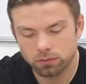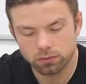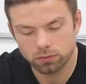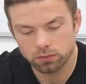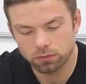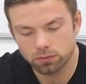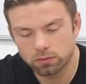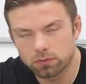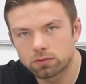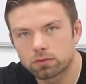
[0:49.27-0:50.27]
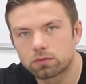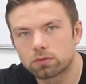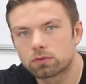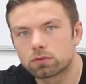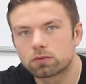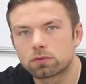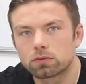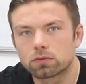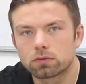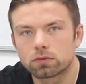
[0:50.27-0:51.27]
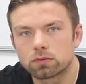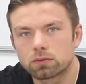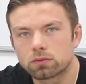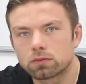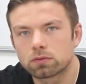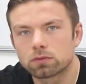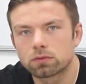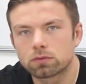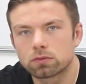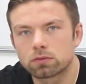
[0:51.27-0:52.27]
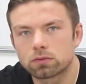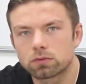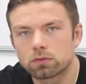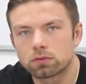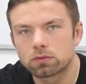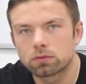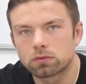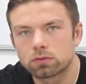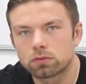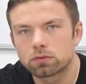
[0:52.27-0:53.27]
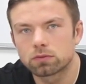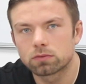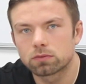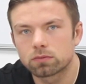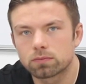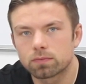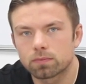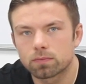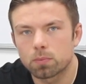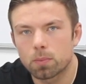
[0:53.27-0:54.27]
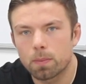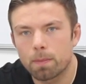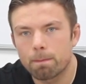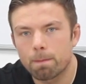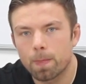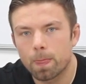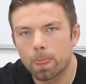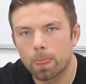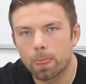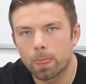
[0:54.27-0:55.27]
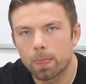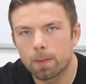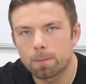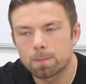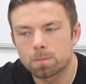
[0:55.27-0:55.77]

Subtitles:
No words are spoken by the person on screen.